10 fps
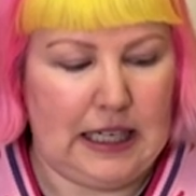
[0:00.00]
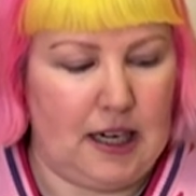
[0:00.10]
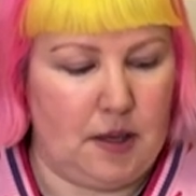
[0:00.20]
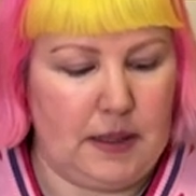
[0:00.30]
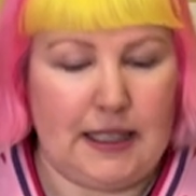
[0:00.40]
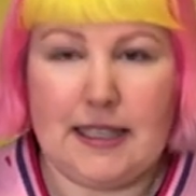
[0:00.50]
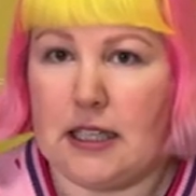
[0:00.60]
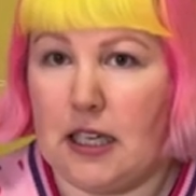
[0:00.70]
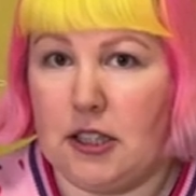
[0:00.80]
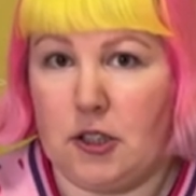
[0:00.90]
It is
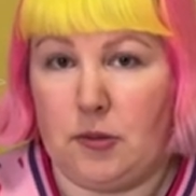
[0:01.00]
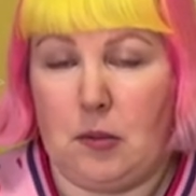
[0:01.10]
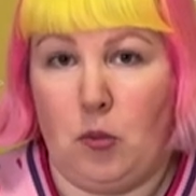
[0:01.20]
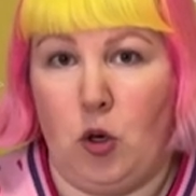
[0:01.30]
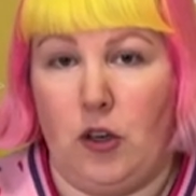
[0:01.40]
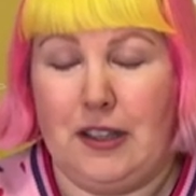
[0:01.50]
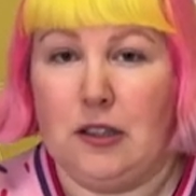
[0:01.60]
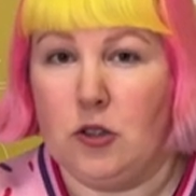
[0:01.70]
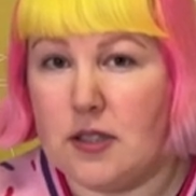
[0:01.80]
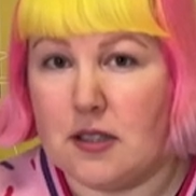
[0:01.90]
a little bit more on the
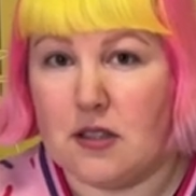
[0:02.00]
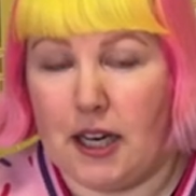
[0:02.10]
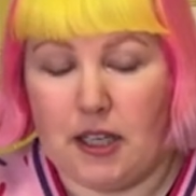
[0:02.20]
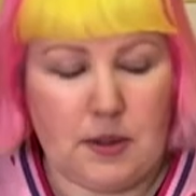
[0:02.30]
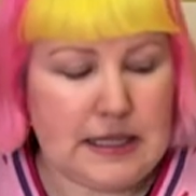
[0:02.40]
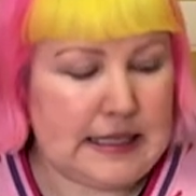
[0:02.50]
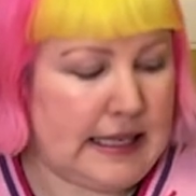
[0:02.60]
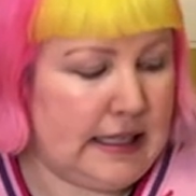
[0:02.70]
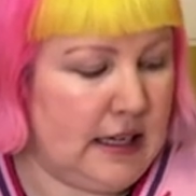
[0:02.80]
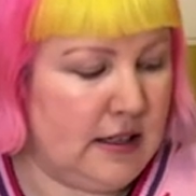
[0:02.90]
looser side, I would
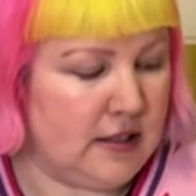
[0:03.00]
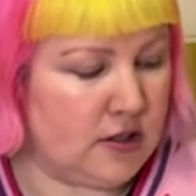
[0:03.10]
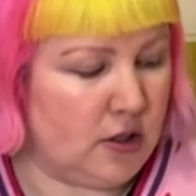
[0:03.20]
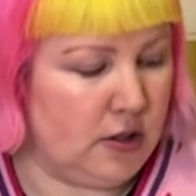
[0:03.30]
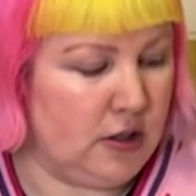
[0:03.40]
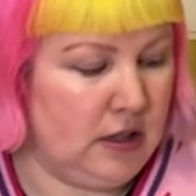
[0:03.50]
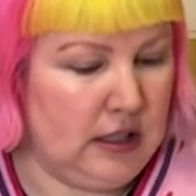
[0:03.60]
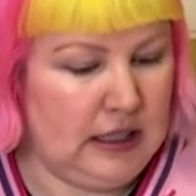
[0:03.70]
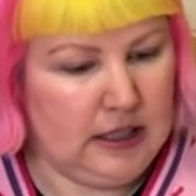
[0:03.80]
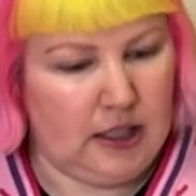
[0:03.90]
say. So
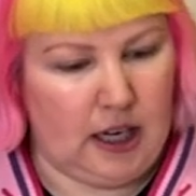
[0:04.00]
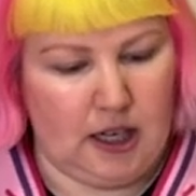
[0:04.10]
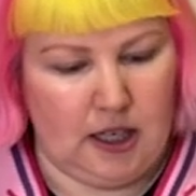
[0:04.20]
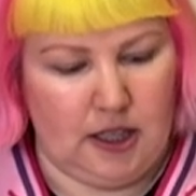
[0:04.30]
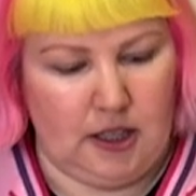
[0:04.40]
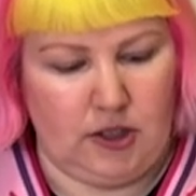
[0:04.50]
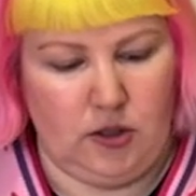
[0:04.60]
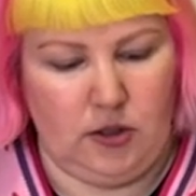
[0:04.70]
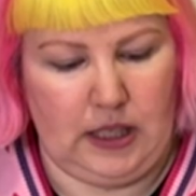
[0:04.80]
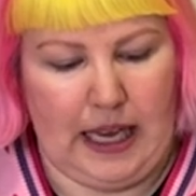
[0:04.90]
you